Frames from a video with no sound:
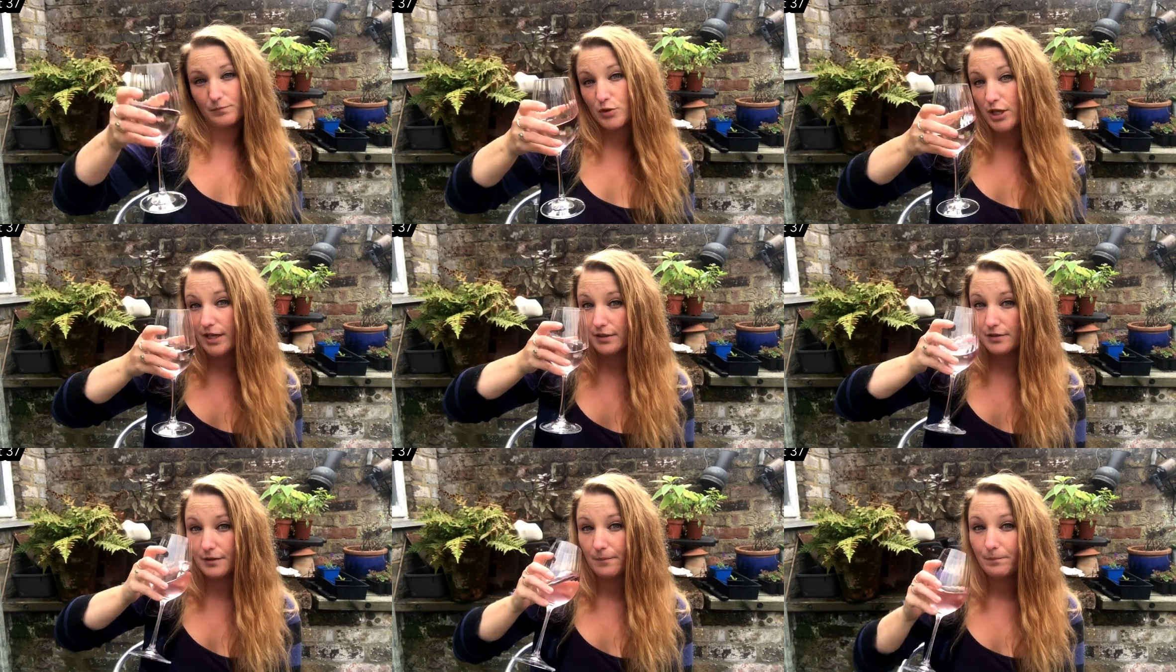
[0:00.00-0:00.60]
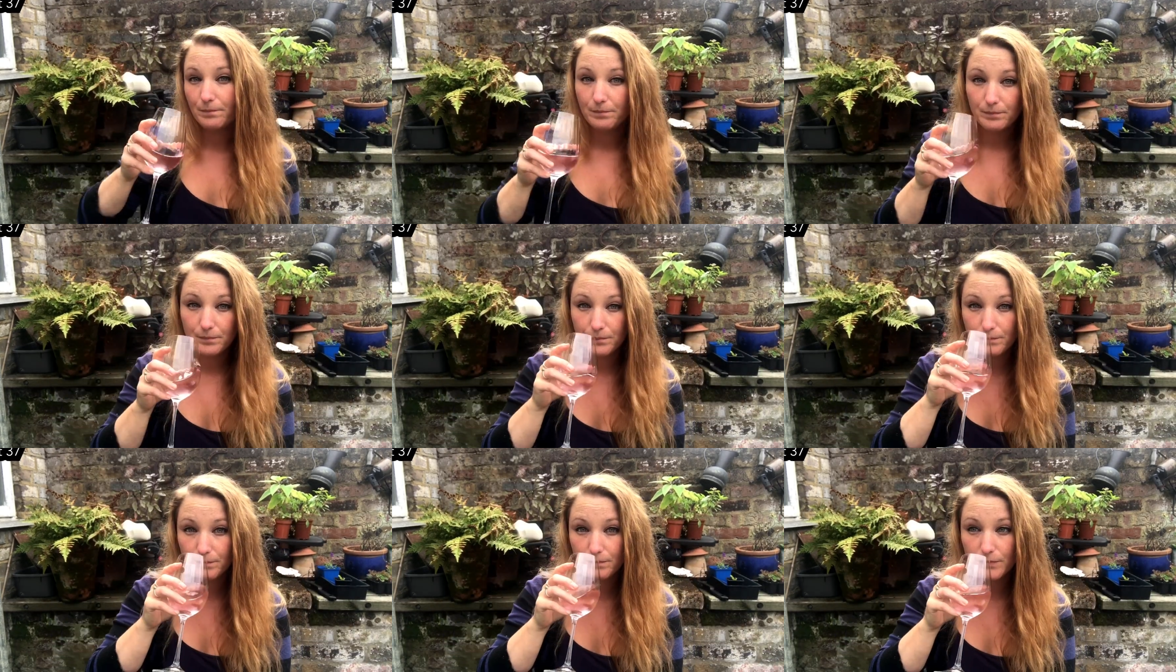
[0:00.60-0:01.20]
cheers.
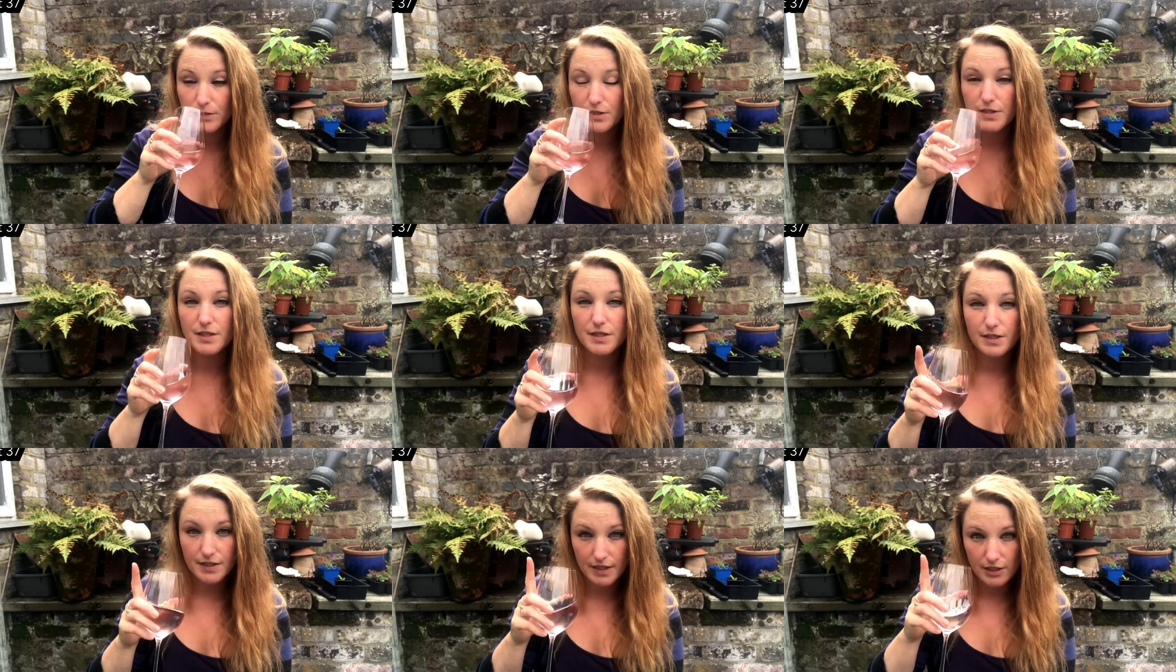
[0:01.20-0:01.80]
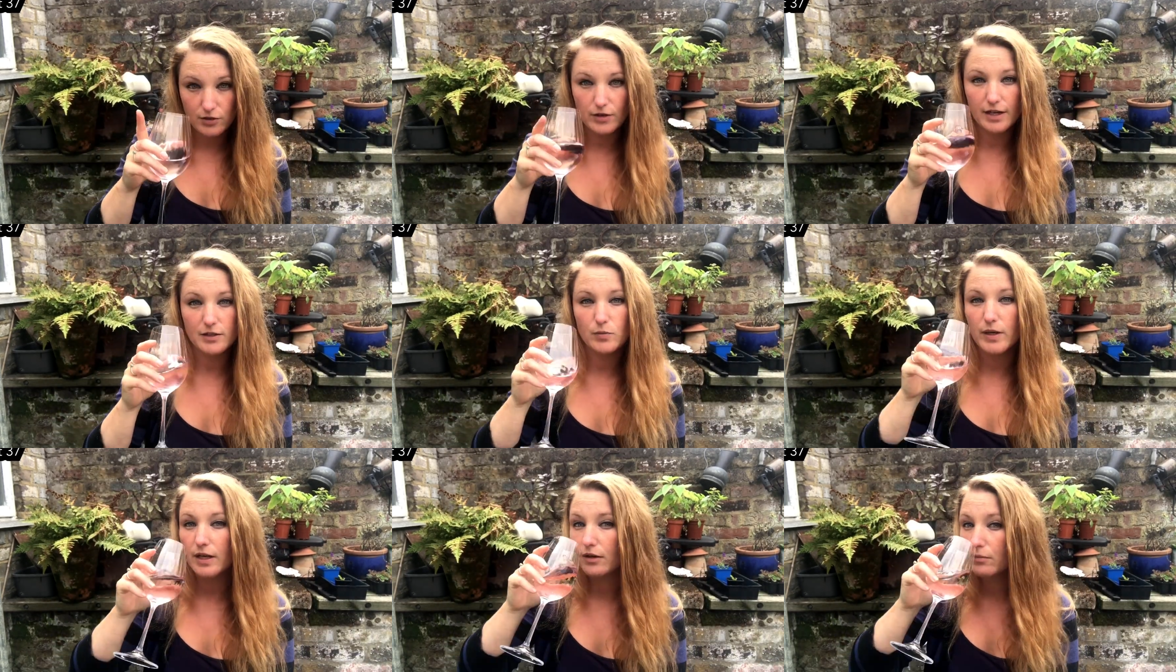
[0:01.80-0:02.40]
See you
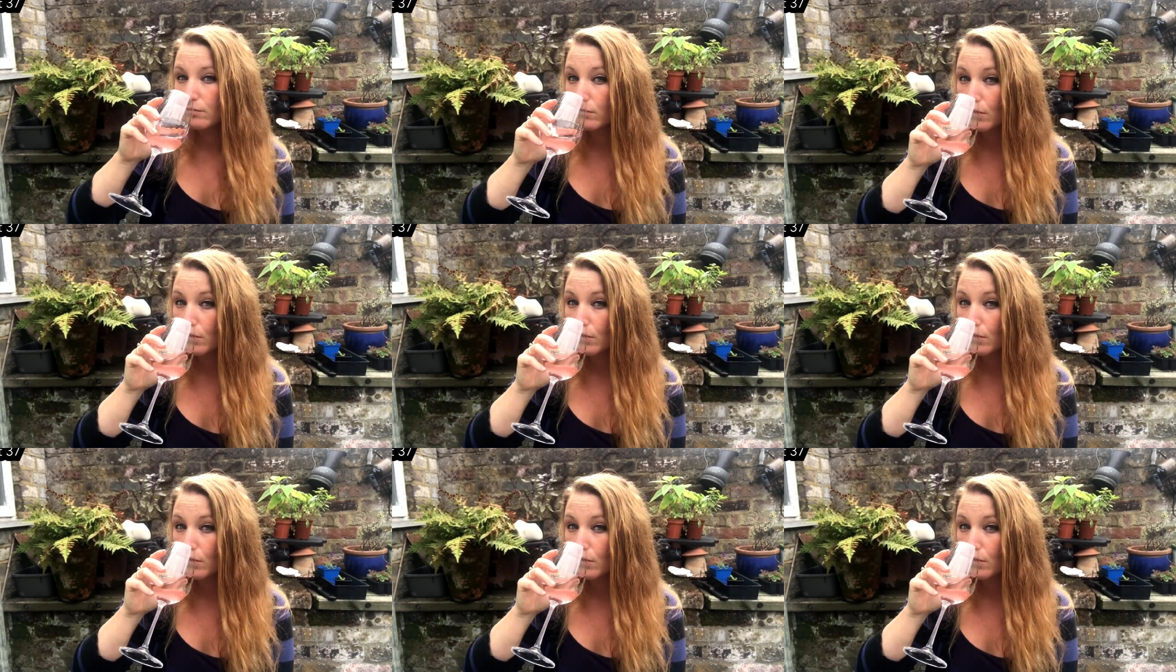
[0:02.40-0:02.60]
next week.